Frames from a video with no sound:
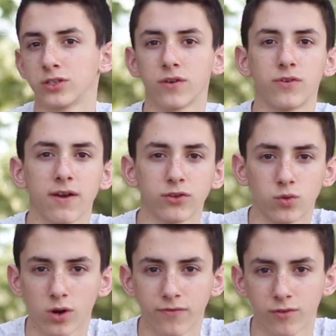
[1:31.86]
So if you have a
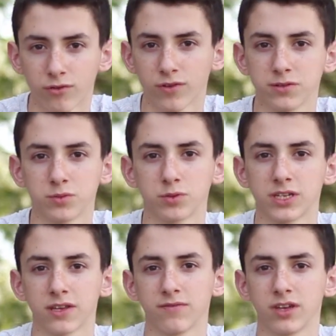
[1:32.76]
24 frames per
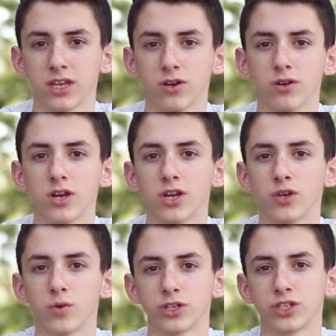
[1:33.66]
second video,
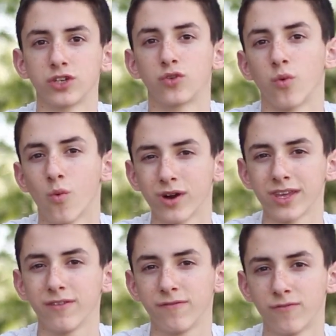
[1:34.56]
you're watching
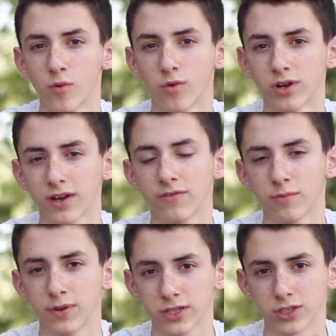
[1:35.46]
24
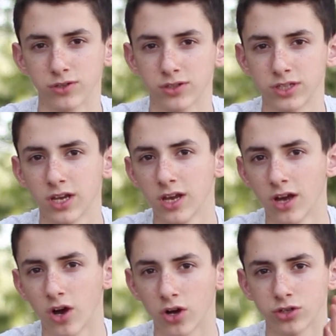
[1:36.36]
different pictures
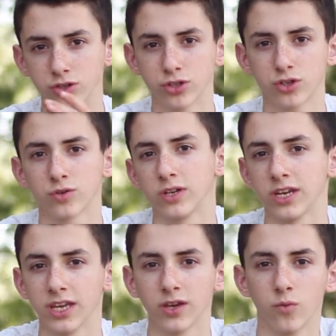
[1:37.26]
on your
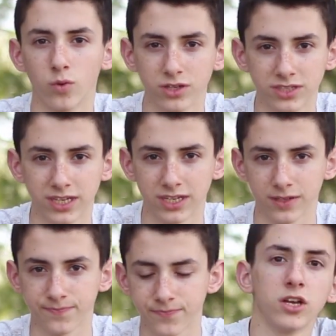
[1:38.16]
screen in 1
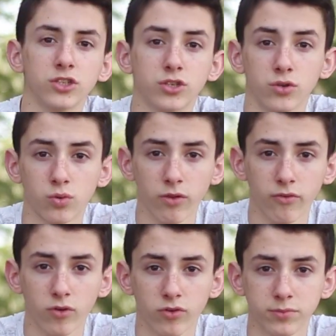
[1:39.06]
second. So
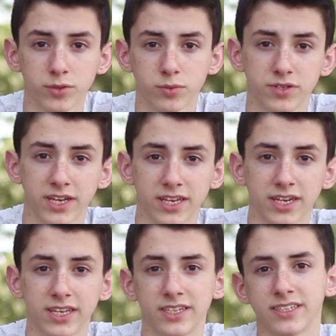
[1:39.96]
24 frames per
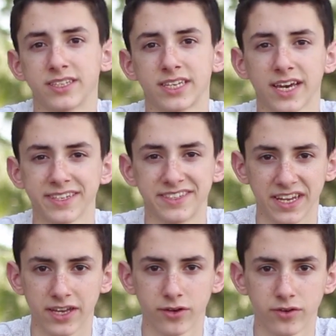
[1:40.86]
second is kind of
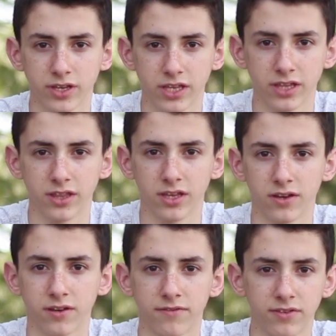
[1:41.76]
standard in
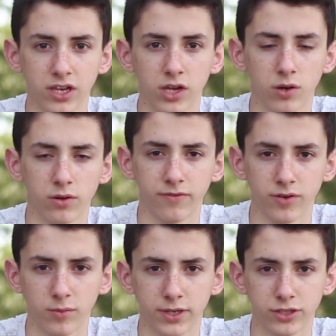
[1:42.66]
the video and
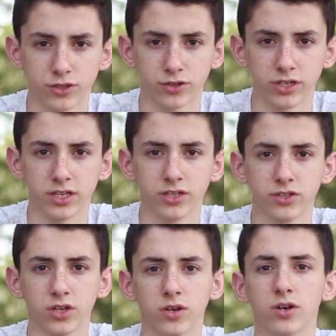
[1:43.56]
film industry.
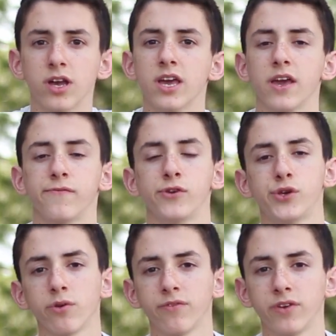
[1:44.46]
So if you
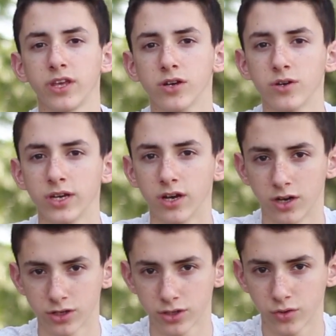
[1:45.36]
shoot a video in
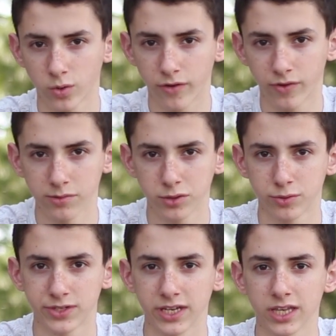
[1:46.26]
120 frames
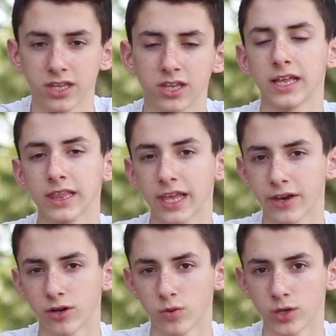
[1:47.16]
per second,
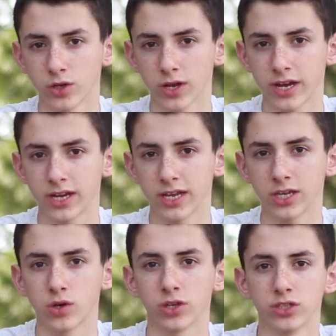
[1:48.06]
later when you're
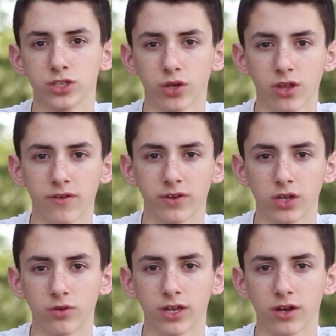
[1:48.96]
editing, you can slow that
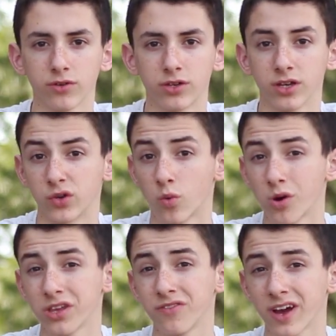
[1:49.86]
video down to
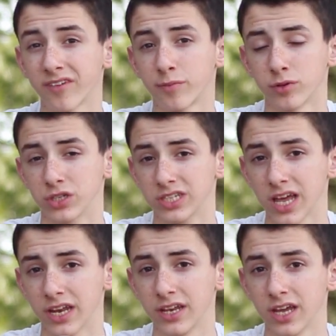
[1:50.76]

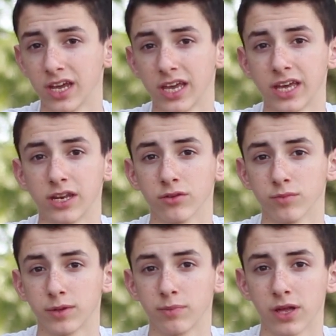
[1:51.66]
25%, and it'll
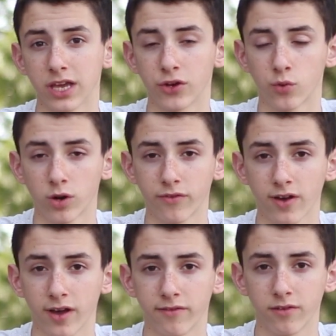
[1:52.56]
be playing at
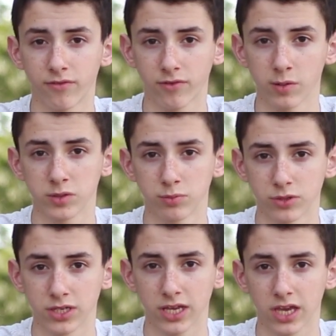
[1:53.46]
25 frames
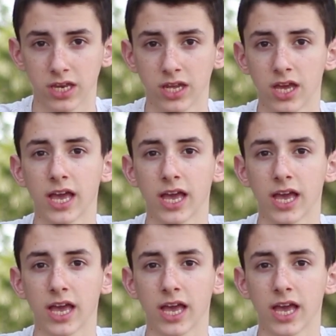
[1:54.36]
per second.